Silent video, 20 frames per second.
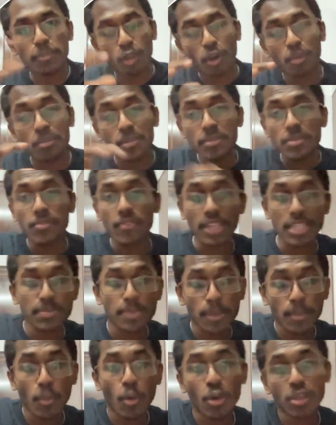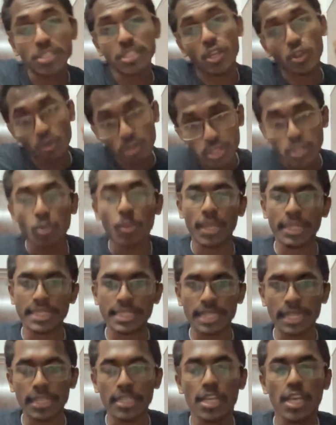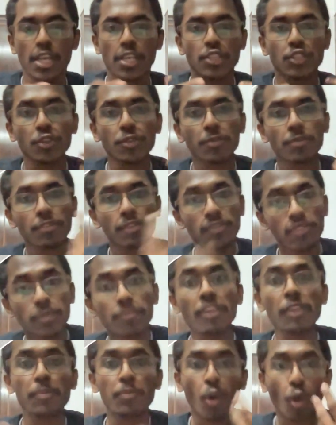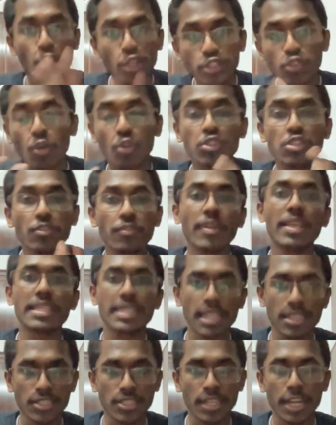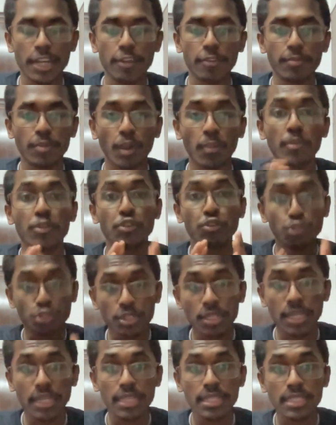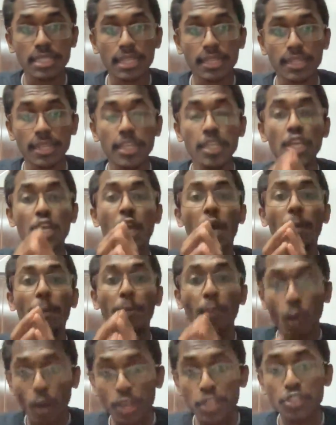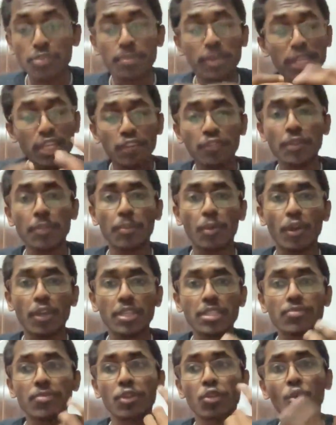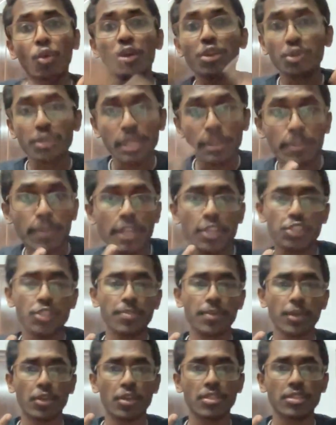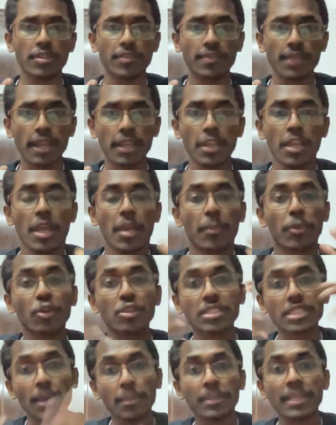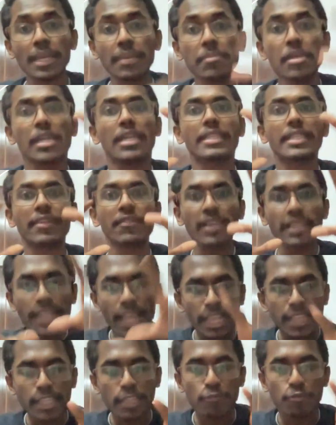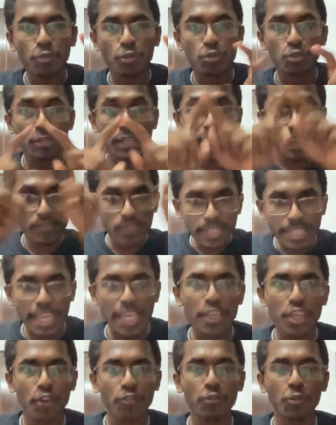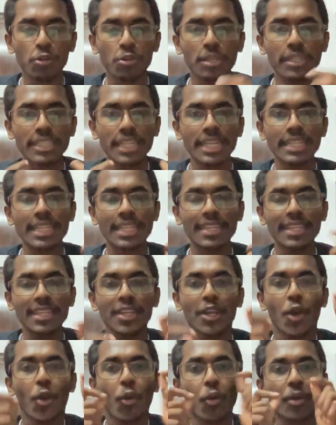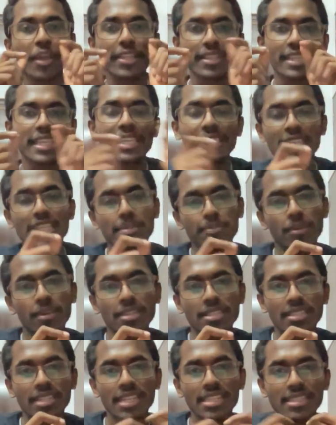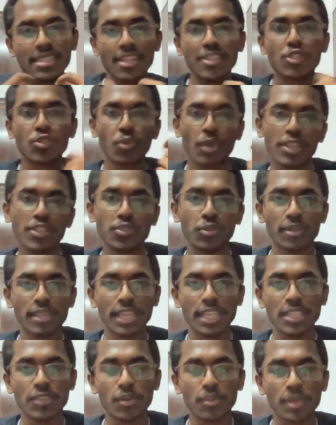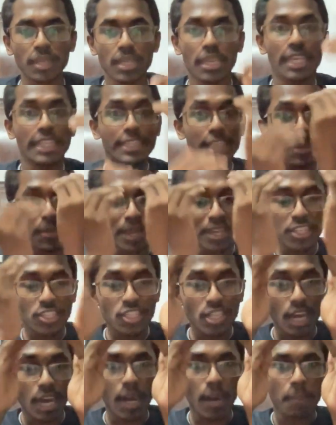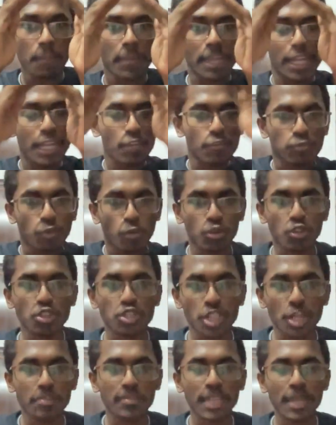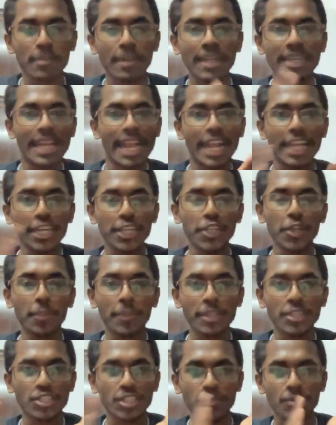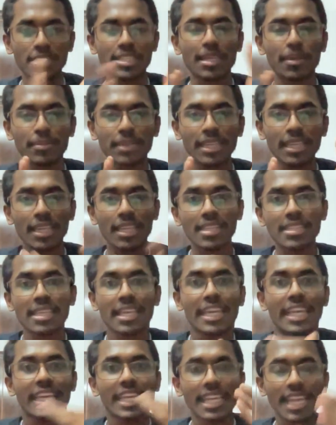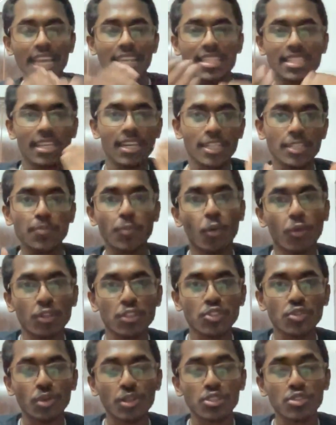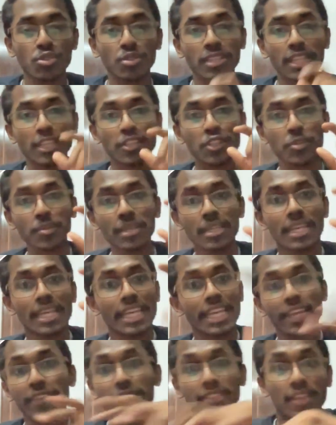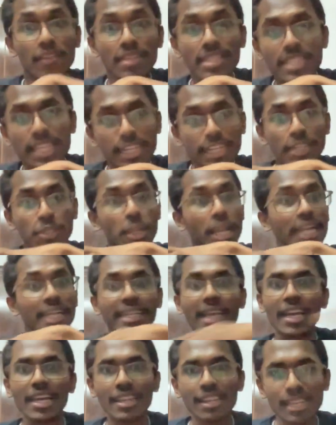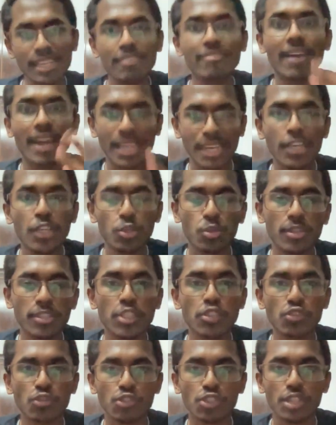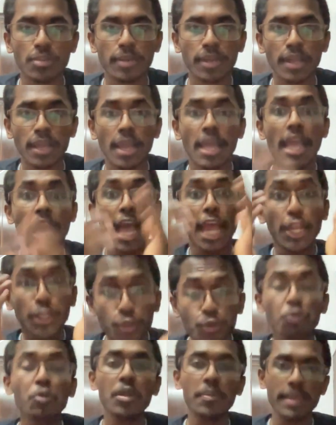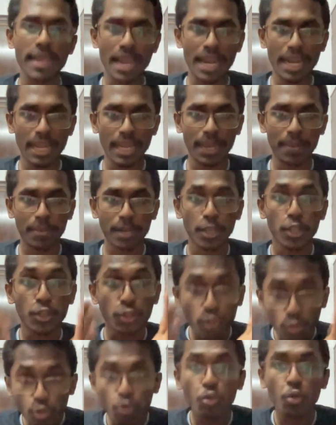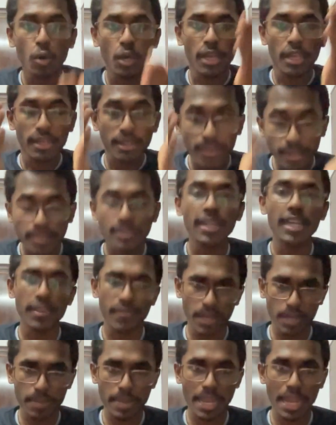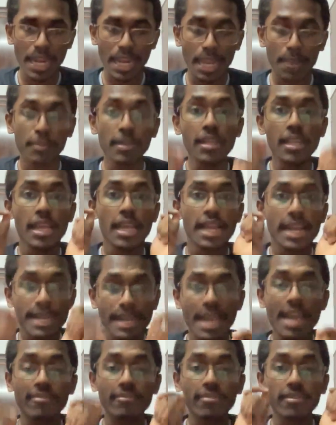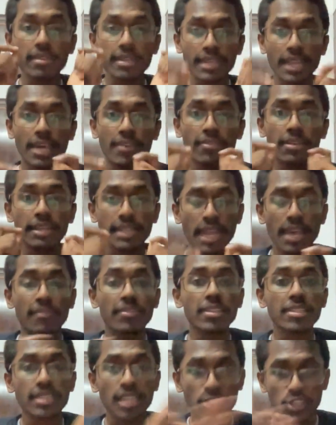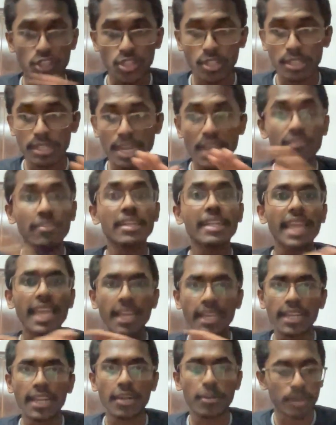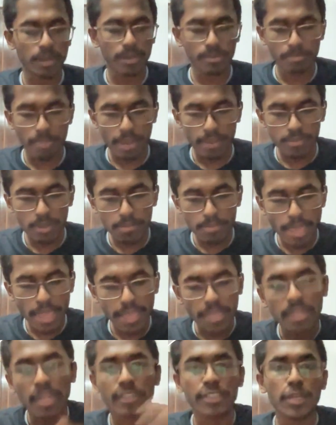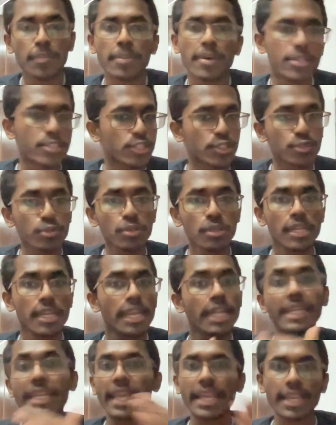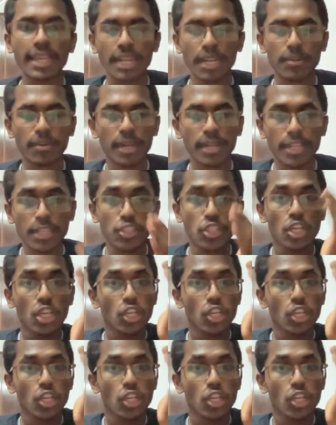problems faced by boys are also one side so even the boys also face such kind of problems you should understand that boys many of the boys will go into depression because of that because sometimes they will take that photo they will take your photo and they'll tell that okay he, this person has done so and so things for me they might uh, in photoshop they might edit your picture with something else he has uh, spoken so and so thing to me he, they will send it to entirely viral channel towards the social media and you will be held liable you literally will be held liable never never never such never take an never make another person to take an advantage